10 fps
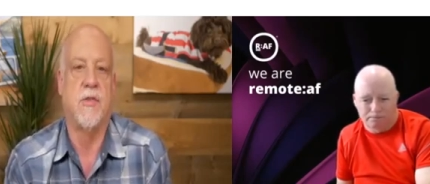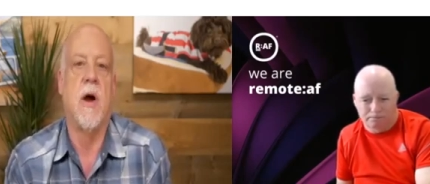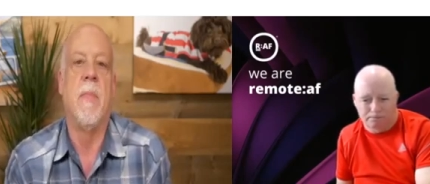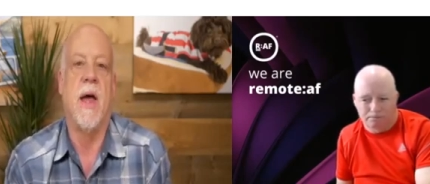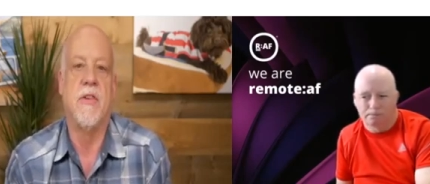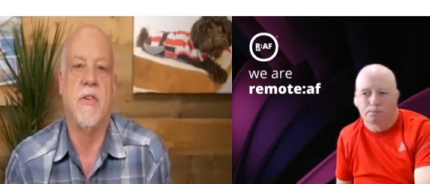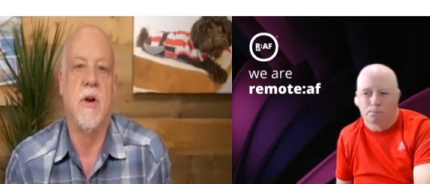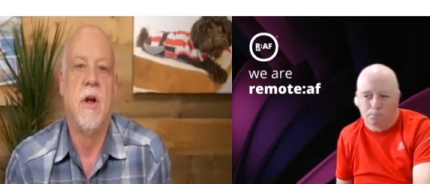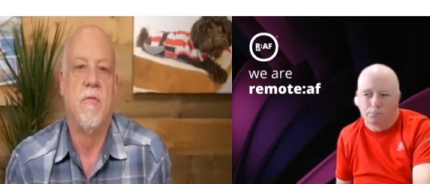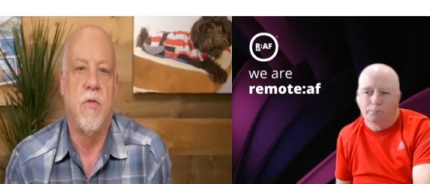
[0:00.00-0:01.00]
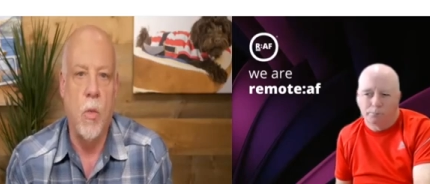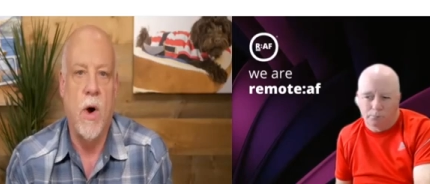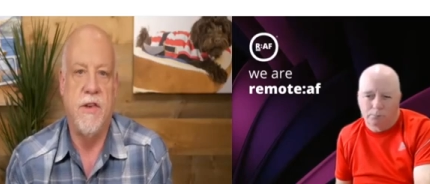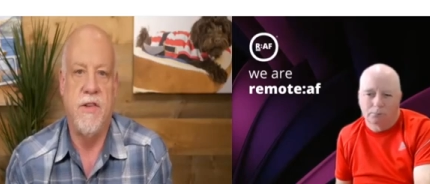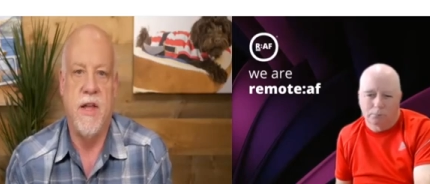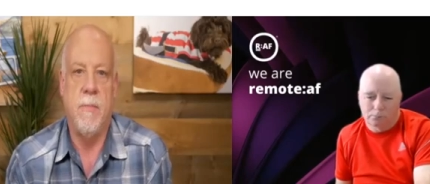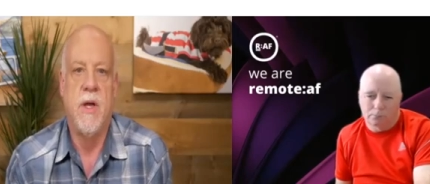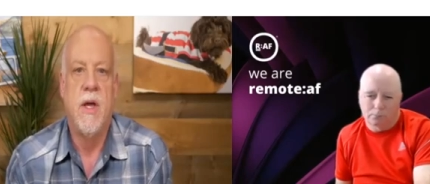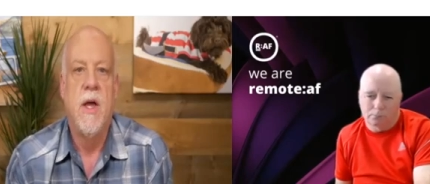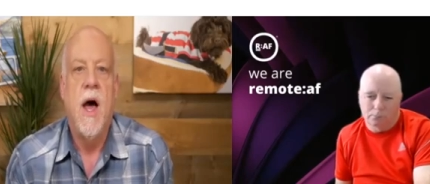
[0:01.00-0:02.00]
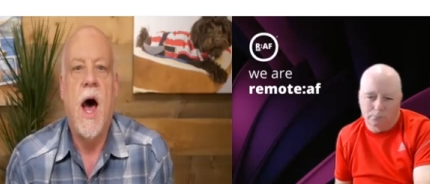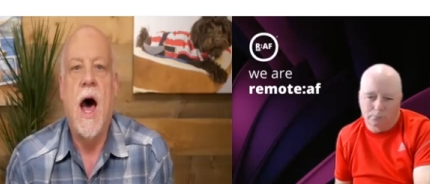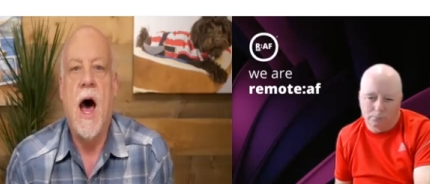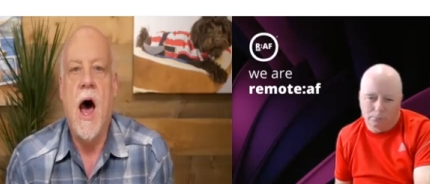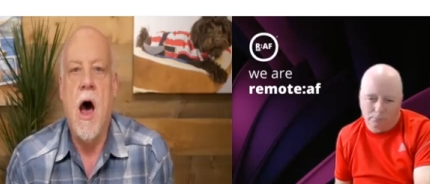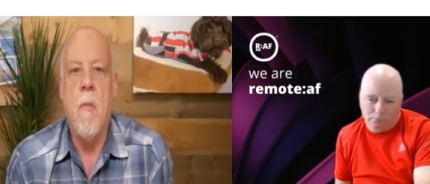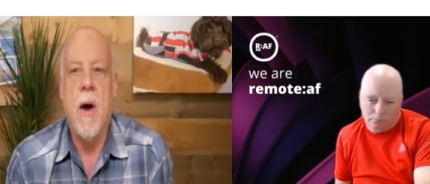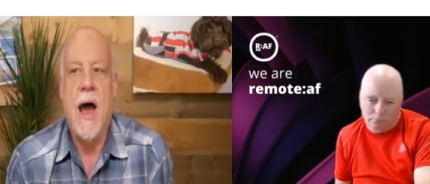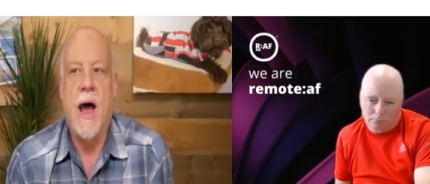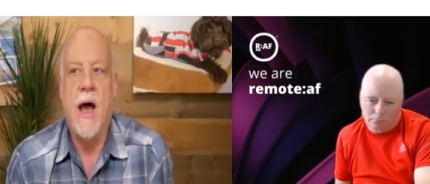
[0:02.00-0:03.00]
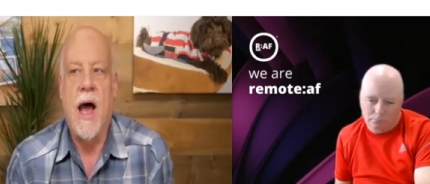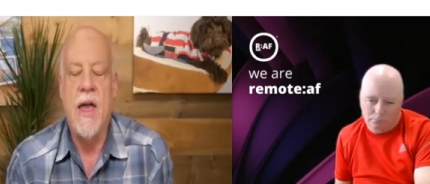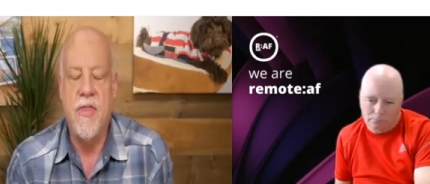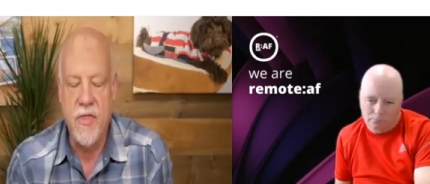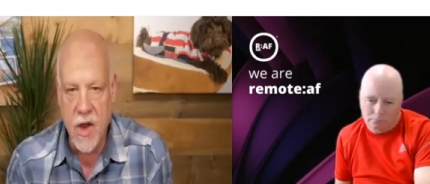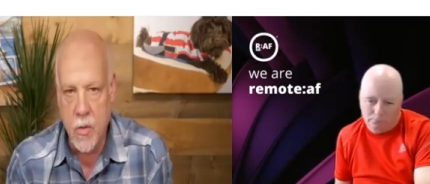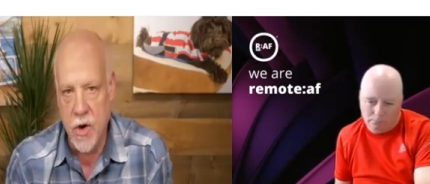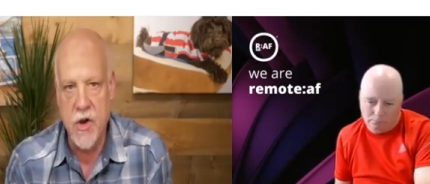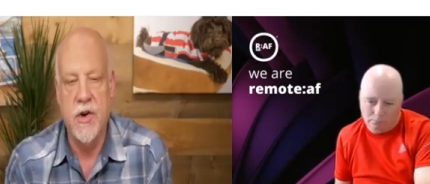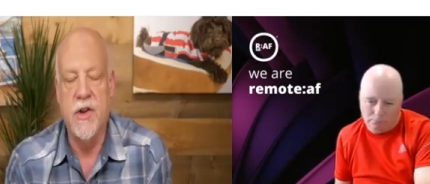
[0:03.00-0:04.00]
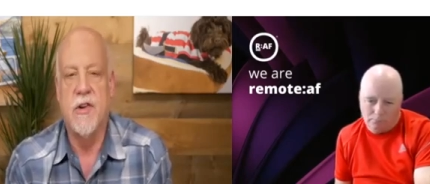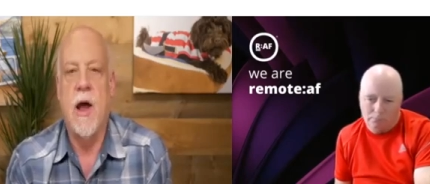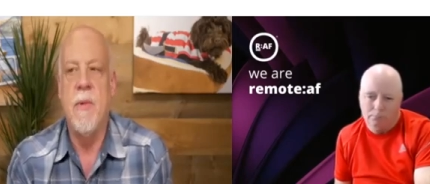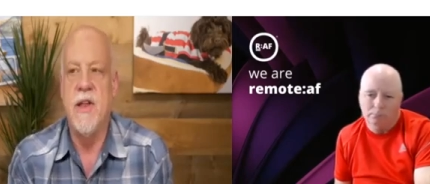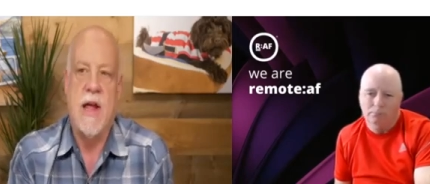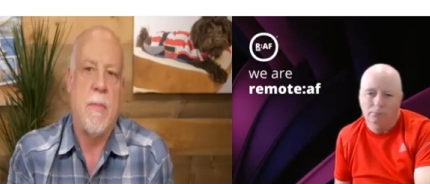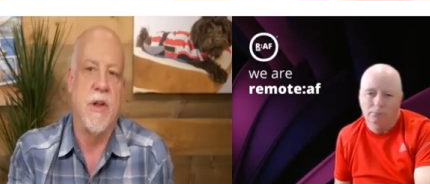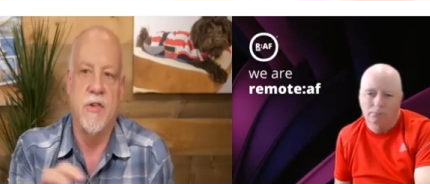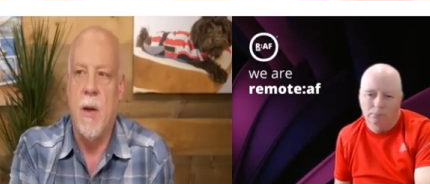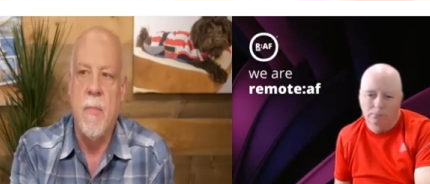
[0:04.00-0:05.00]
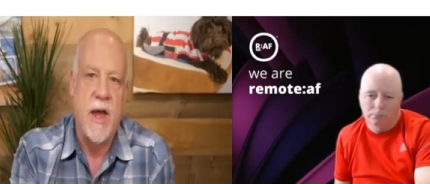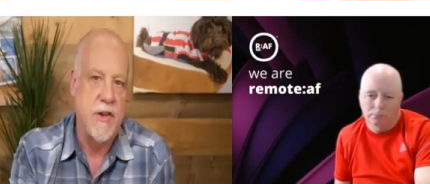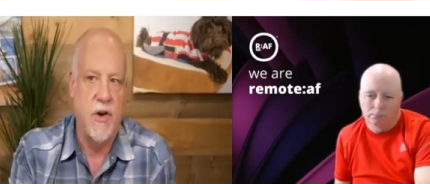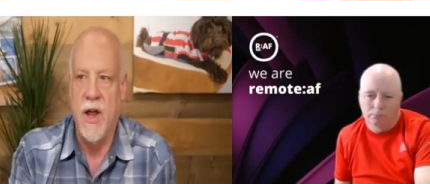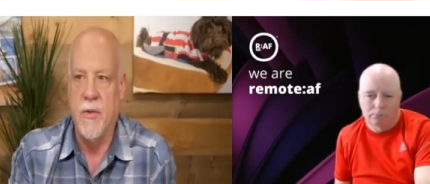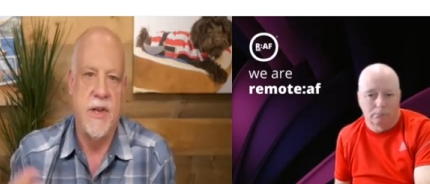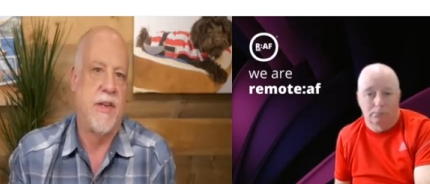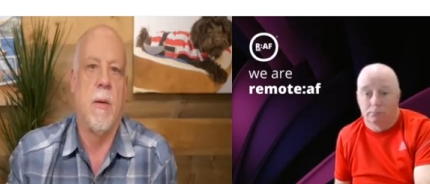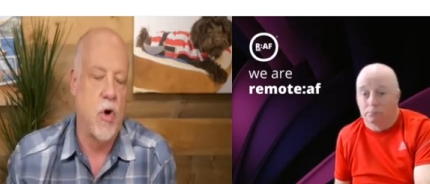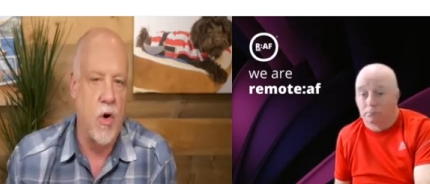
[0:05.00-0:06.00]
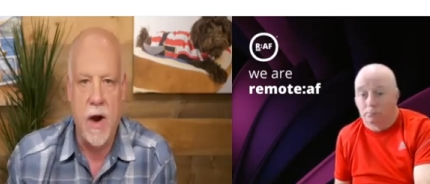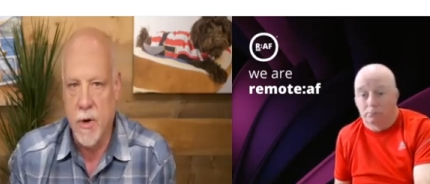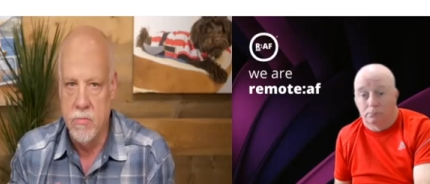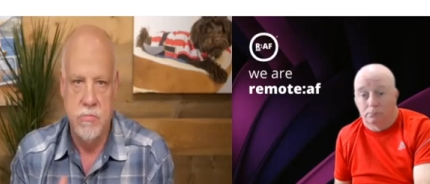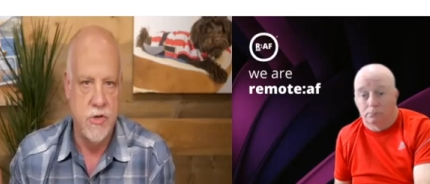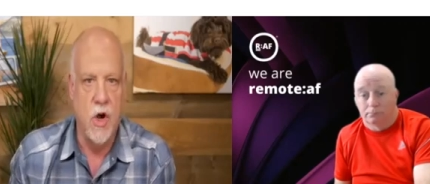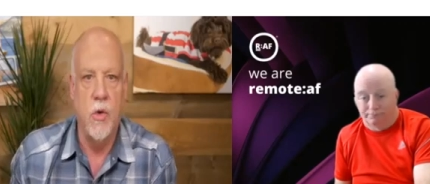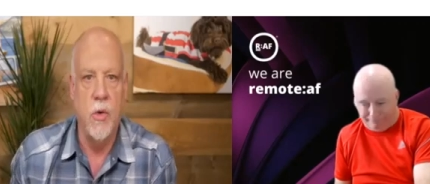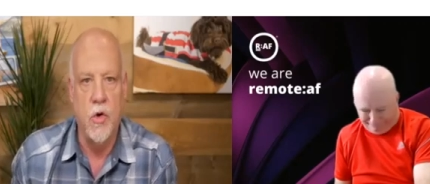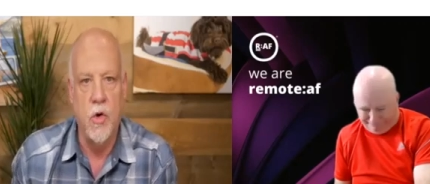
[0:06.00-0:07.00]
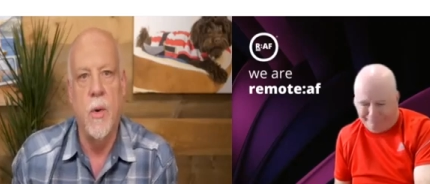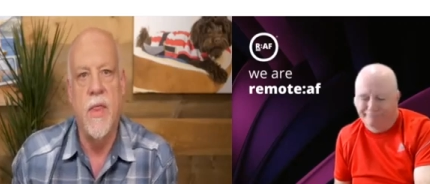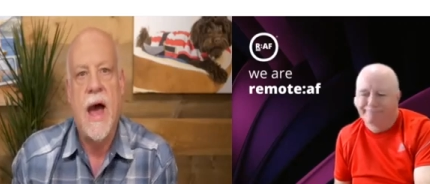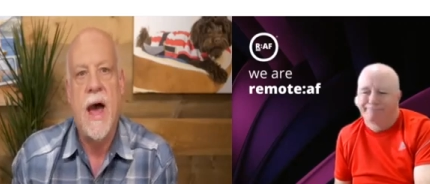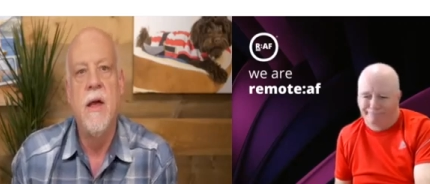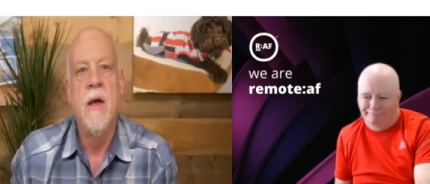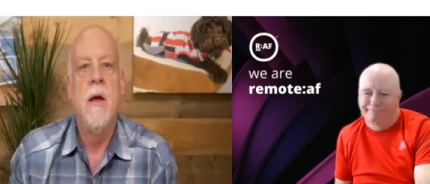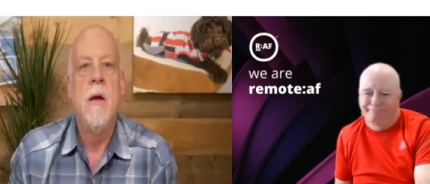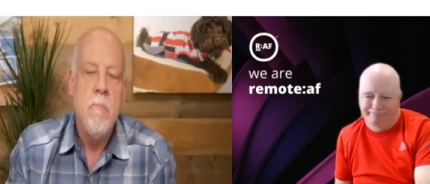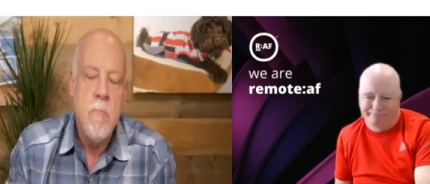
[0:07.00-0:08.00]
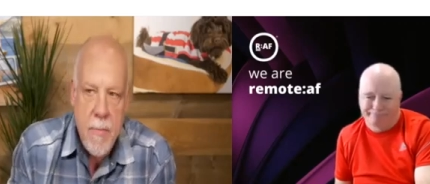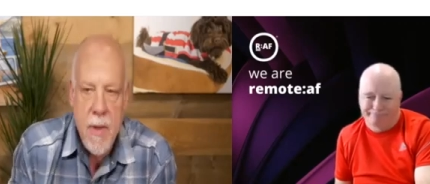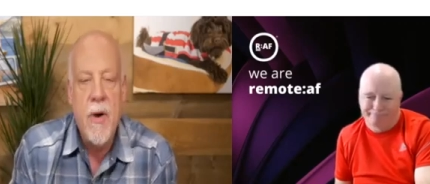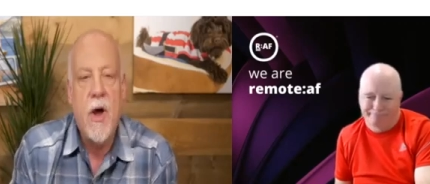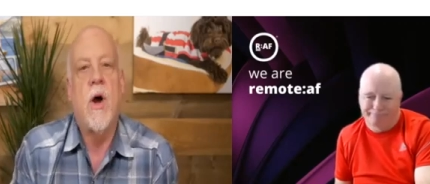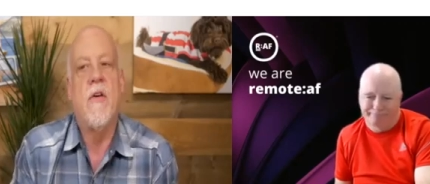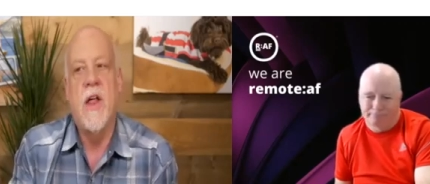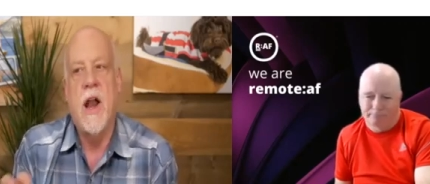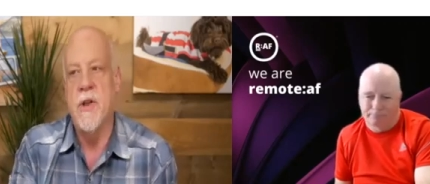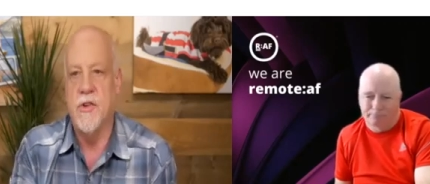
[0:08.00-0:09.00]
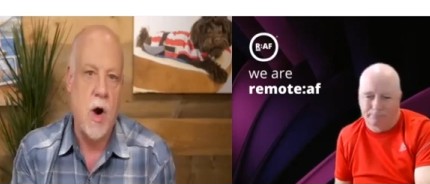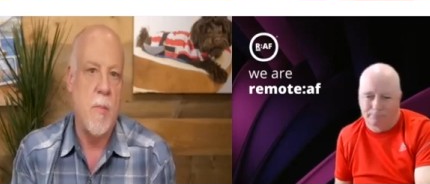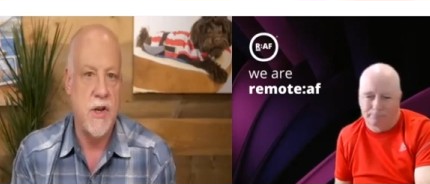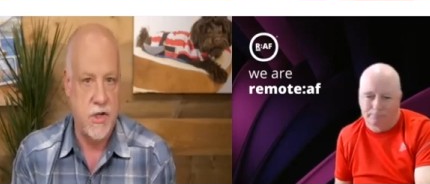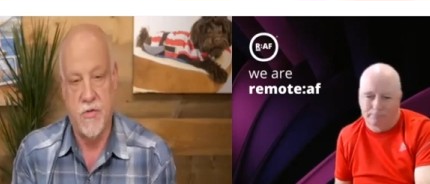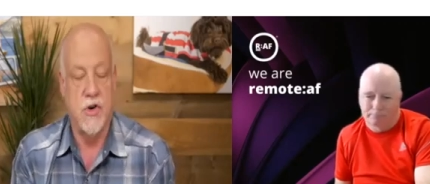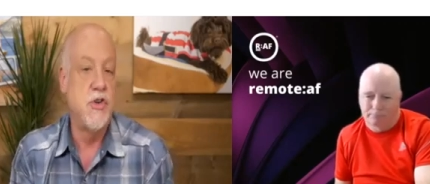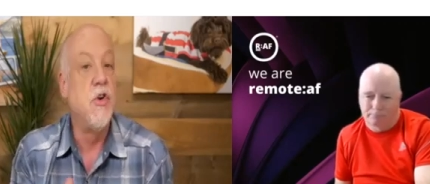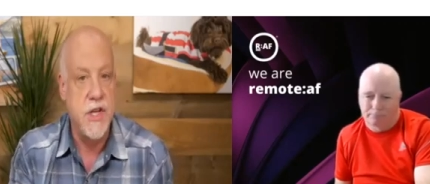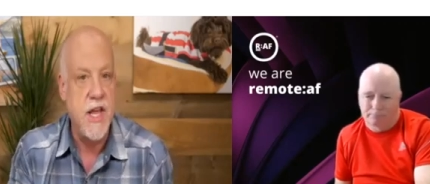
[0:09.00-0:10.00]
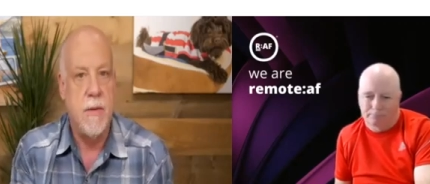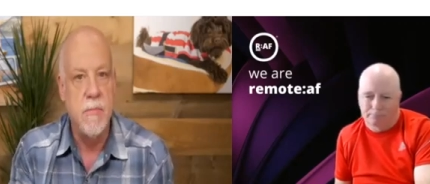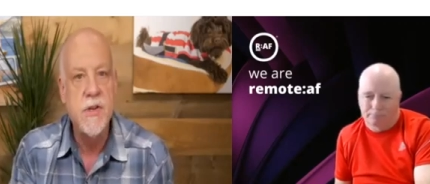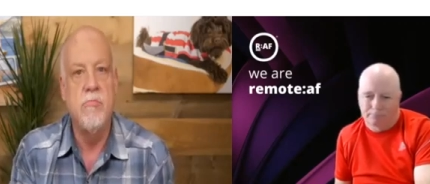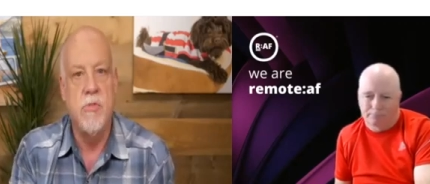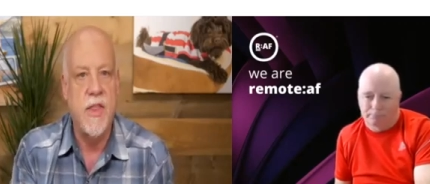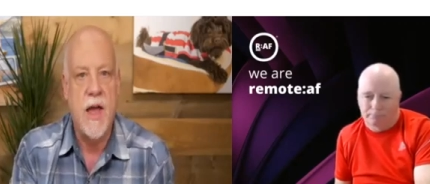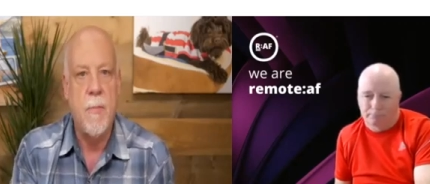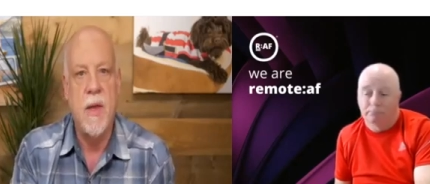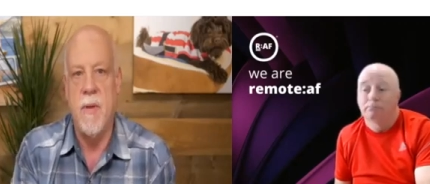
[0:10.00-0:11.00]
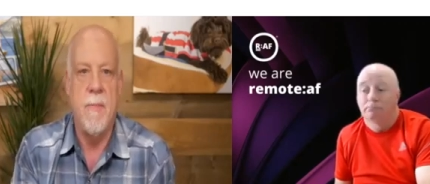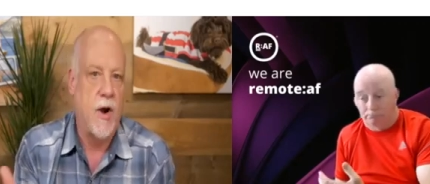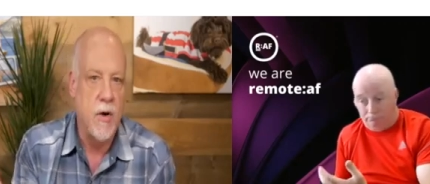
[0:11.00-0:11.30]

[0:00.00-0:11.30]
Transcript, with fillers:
Speaker 1: master for one team. Um, I think what you're describing is I'm a scrum master and let's say a programmer. Totally cool with that. Might be better off that I'm a scrum master for two teams, right? That might be better.